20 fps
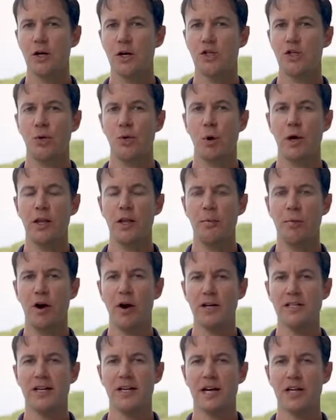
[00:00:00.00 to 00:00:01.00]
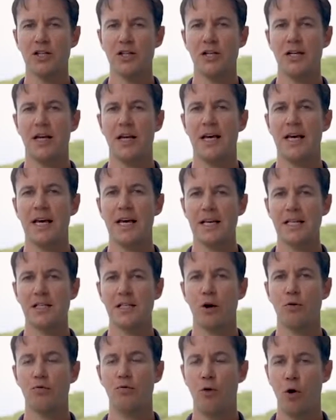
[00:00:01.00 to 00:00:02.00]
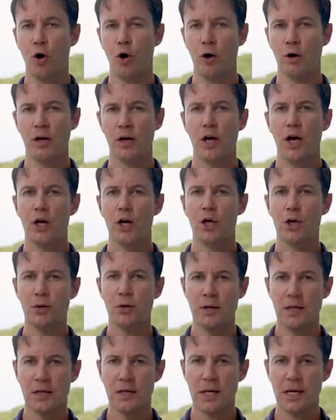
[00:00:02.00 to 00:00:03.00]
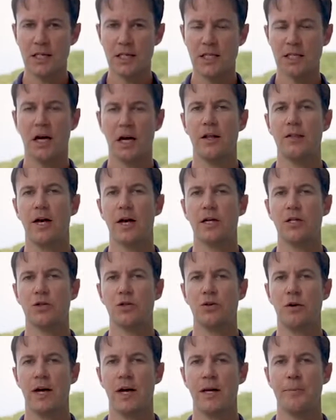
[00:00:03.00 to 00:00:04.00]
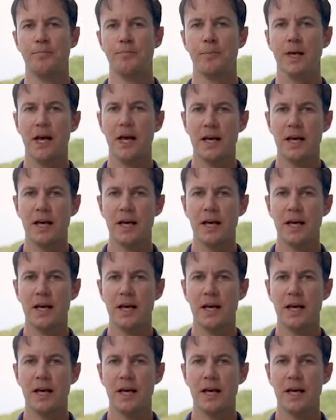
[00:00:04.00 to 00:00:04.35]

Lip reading: So when the price action is wrong, you need to cut that trade.